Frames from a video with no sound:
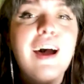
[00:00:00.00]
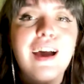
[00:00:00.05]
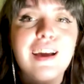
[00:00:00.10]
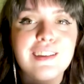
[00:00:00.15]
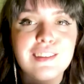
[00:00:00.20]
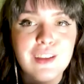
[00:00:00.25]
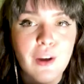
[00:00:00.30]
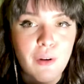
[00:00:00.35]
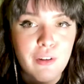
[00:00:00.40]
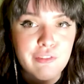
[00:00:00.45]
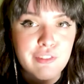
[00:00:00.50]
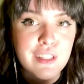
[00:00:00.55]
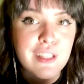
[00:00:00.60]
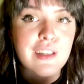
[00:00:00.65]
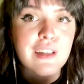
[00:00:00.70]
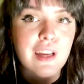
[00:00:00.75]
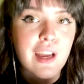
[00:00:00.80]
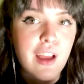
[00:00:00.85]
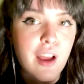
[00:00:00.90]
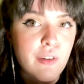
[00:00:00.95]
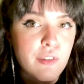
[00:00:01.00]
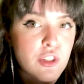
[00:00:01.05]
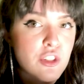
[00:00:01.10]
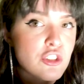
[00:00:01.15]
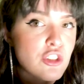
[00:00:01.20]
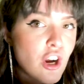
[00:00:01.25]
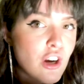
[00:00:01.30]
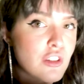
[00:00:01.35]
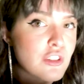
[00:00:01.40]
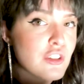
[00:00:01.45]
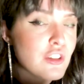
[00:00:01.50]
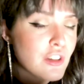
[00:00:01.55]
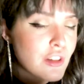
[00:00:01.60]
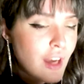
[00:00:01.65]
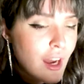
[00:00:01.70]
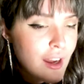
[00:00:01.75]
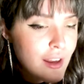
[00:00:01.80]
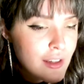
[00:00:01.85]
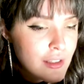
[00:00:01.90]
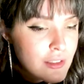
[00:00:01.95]
now I feel like I have to talk to you
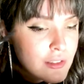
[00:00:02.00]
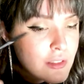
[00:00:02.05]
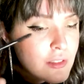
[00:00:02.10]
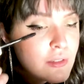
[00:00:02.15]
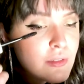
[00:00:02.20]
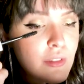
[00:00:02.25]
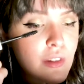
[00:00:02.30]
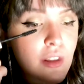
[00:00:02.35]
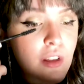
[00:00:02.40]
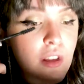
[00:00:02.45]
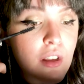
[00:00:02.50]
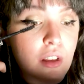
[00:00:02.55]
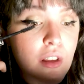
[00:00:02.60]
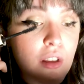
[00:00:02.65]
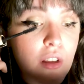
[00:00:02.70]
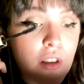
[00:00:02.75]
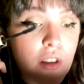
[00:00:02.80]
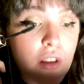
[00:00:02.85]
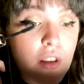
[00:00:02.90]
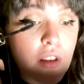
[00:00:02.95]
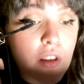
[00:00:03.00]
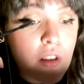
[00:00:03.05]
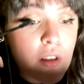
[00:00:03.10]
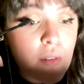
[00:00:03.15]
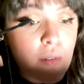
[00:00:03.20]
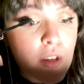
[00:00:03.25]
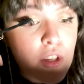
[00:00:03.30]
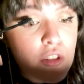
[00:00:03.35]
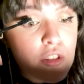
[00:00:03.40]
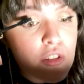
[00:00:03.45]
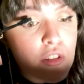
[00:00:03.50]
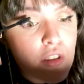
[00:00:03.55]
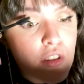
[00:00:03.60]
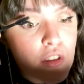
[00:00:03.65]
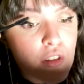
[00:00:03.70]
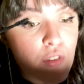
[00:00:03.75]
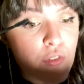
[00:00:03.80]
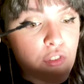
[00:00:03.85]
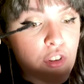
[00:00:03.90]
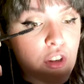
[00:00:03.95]
guys. Because
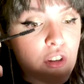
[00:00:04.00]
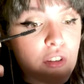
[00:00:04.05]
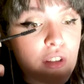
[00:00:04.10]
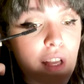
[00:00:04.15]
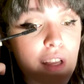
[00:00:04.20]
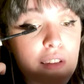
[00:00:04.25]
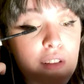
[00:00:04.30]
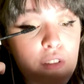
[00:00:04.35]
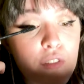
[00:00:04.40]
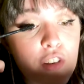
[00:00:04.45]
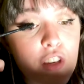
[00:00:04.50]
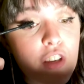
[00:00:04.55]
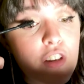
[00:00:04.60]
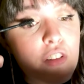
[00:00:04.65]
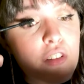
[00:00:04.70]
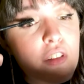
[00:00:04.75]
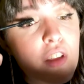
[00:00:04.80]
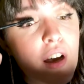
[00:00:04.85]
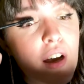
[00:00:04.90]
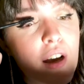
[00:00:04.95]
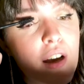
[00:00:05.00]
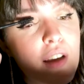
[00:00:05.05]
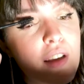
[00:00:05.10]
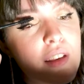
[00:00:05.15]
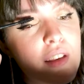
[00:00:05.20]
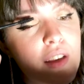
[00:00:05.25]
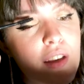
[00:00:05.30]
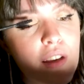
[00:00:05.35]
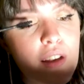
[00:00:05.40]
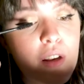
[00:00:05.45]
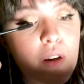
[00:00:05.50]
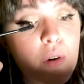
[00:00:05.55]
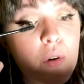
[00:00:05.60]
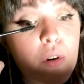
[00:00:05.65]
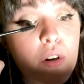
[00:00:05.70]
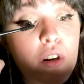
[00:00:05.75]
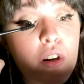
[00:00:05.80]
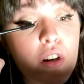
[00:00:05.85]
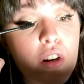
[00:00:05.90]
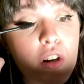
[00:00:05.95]
the few last videos I did
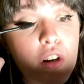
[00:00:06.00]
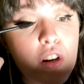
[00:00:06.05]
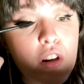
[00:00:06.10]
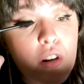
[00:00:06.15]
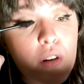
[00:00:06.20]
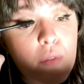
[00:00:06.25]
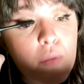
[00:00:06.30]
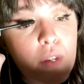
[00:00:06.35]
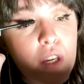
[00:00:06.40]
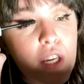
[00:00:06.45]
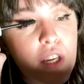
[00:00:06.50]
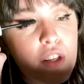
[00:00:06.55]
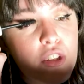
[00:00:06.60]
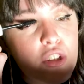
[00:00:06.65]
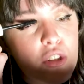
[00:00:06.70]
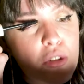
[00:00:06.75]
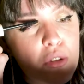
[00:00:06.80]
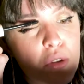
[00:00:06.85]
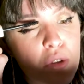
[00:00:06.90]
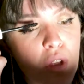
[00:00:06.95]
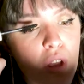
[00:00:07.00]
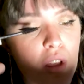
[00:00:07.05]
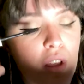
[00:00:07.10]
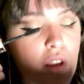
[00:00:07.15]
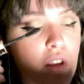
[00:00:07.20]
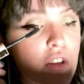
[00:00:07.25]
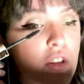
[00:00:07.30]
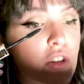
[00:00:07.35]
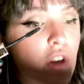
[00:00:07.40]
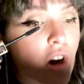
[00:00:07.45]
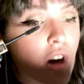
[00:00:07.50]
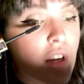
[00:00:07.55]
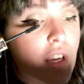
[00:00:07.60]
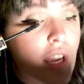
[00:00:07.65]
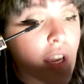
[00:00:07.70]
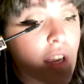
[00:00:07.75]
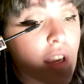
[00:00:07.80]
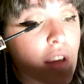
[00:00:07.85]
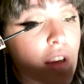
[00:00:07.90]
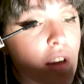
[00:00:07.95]
were me just
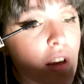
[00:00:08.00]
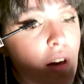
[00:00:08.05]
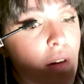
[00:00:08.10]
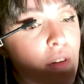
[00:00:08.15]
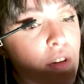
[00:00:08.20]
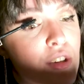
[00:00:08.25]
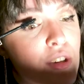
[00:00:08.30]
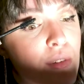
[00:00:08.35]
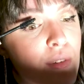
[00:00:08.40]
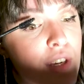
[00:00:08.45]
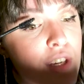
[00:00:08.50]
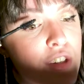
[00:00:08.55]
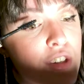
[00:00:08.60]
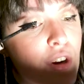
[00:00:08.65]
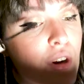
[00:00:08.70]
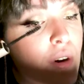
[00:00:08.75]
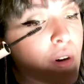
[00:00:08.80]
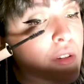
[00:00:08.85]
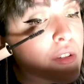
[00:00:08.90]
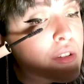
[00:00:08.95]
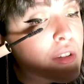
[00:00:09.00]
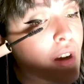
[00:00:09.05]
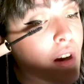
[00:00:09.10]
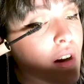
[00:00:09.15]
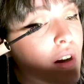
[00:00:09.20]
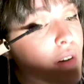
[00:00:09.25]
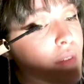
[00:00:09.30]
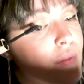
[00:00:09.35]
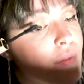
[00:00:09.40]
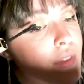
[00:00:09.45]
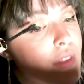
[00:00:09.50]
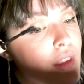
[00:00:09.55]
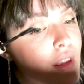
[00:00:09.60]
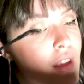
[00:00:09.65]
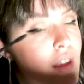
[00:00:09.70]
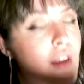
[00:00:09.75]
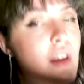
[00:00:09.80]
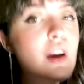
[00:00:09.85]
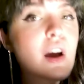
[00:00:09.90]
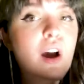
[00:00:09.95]
talking about TV shows. I'm
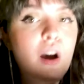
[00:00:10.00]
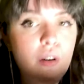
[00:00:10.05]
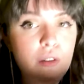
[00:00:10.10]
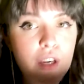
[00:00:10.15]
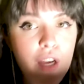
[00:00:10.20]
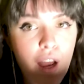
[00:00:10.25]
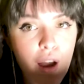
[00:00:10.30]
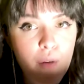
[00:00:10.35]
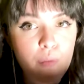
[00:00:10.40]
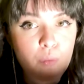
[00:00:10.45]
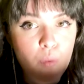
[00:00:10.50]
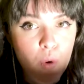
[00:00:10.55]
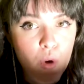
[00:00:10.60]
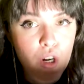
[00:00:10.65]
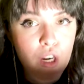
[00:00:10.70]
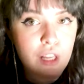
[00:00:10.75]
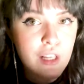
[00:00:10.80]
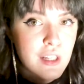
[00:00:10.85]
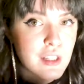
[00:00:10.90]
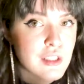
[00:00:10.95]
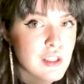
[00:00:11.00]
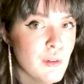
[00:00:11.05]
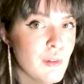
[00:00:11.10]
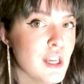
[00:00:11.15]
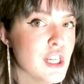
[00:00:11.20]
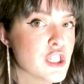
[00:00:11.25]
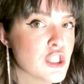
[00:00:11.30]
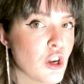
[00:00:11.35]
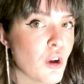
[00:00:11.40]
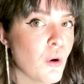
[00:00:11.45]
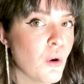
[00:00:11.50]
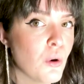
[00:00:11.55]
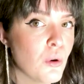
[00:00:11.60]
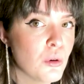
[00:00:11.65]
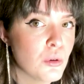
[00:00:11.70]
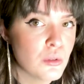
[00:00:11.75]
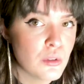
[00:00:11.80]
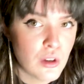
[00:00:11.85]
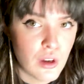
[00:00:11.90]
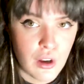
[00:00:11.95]
gonna have more like TV show
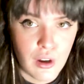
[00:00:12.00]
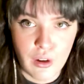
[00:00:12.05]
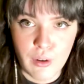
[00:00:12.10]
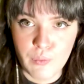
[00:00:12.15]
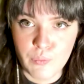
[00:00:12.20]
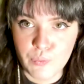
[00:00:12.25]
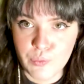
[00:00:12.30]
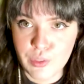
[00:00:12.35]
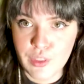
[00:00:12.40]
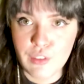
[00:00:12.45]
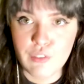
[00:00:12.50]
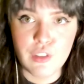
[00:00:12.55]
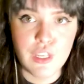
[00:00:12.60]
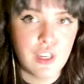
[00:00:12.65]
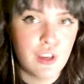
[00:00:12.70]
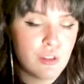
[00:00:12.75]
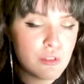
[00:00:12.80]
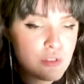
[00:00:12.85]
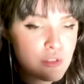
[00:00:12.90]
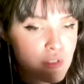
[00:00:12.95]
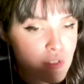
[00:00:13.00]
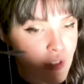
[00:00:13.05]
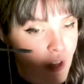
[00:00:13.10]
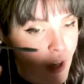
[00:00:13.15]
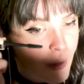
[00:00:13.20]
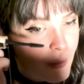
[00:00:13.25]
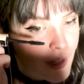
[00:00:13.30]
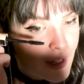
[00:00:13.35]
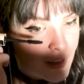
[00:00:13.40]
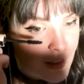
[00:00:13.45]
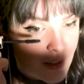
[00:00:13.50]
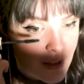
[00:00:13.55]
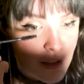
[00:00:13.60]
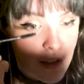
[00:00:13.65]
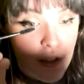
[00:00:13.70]
videos coming